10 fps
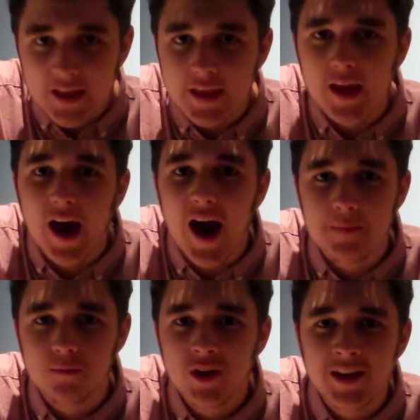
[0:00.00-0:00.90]
yeah,
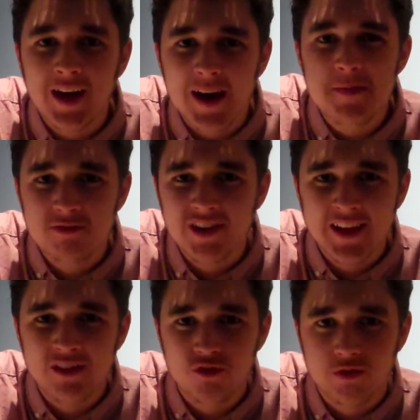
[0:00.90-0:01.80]
I'm really, I'd be
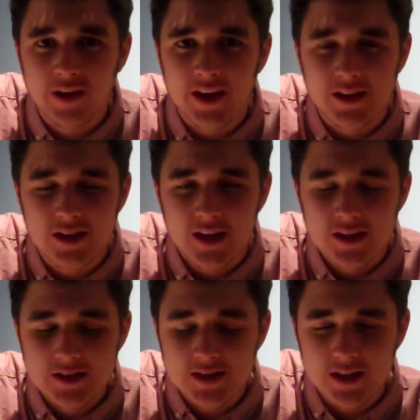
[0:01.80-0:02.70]
really intrigued
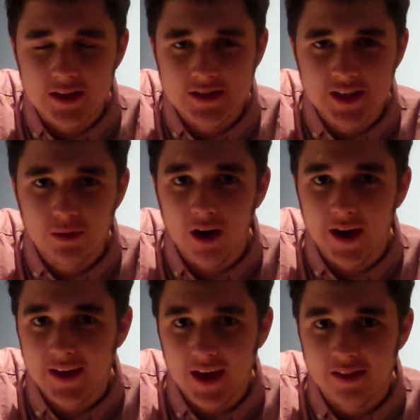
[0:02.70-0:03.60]
to see what
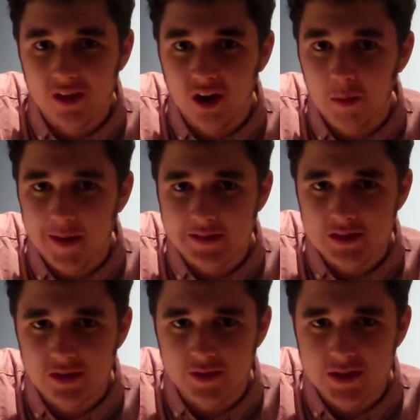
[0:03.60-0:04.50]
I get in the
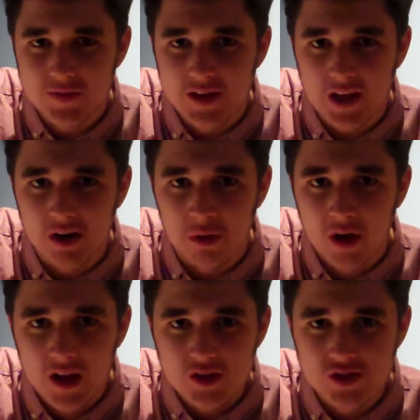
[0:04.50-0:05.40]
comments of this video.
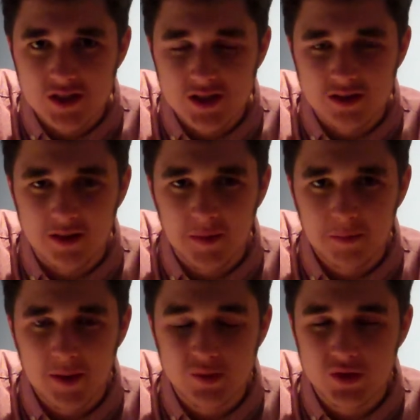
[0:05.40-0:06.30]
Just uh,
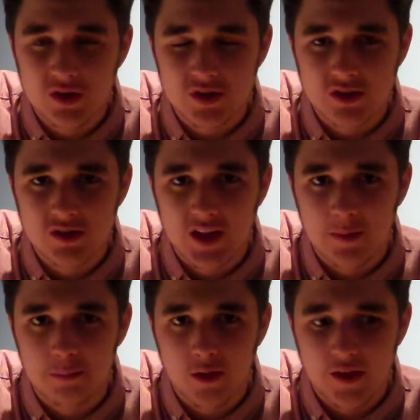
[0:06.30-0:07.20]
people's thoughts on
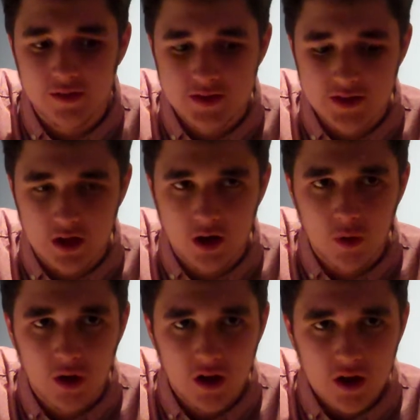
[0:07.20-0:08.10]
Deep Breath.
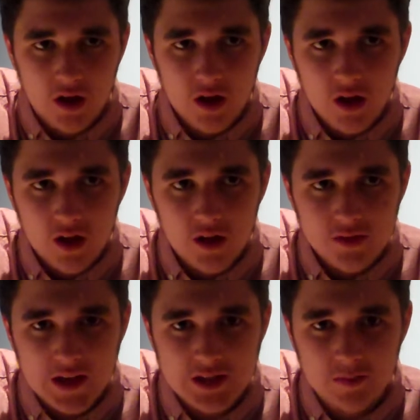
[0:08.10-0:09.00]
So,
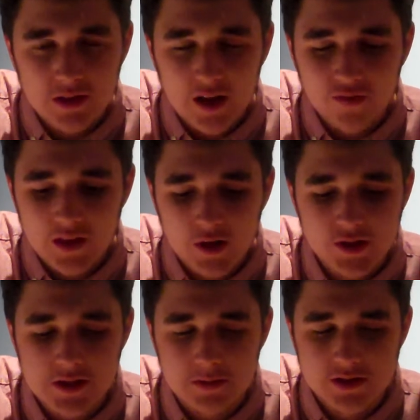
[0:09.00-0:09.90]
that's going to be that for now.
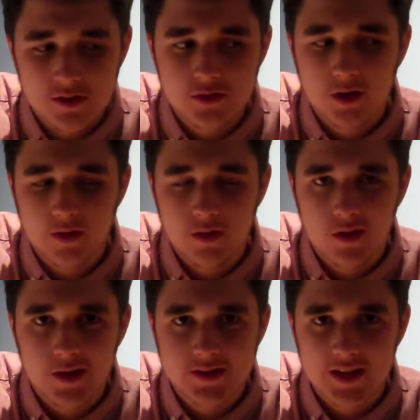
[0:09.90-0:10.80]
This is Doctor Fan
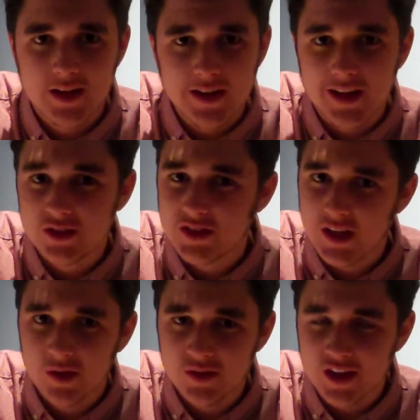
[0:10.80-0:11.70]
13, and I'll see
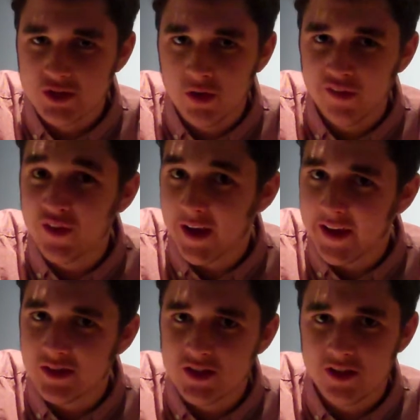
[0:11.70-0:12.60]
you next week for
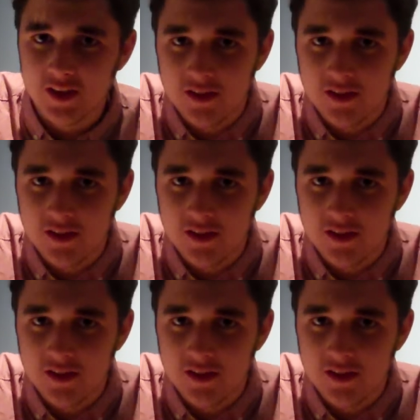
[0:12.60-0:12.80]
Into the